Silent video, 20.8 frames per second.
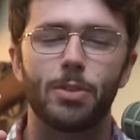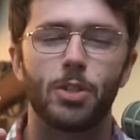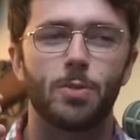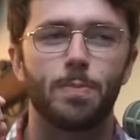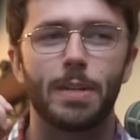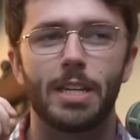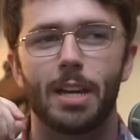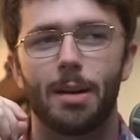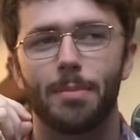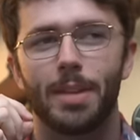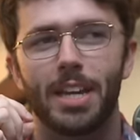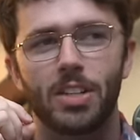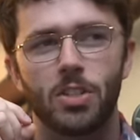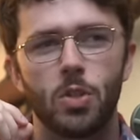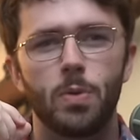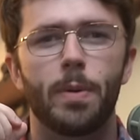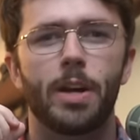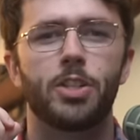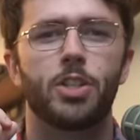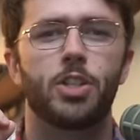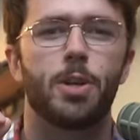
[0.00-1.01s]
just become like
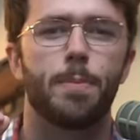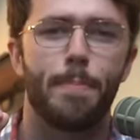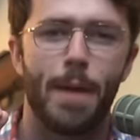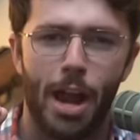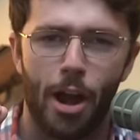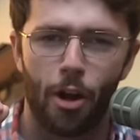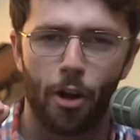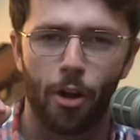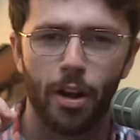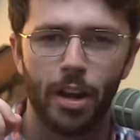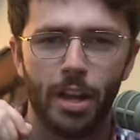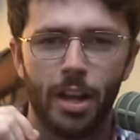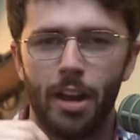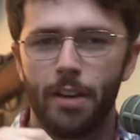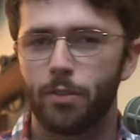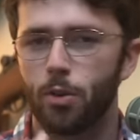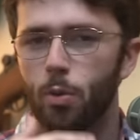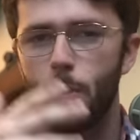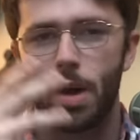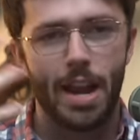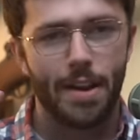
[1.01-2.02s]
too much to bear
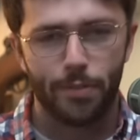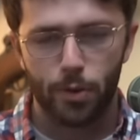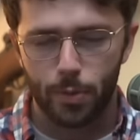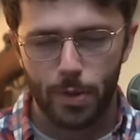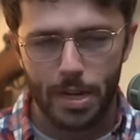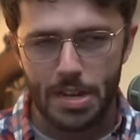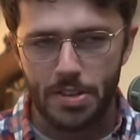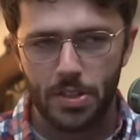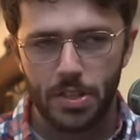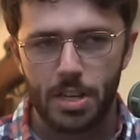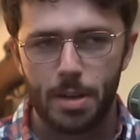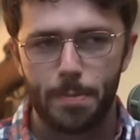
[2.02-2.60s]
for whatever reason,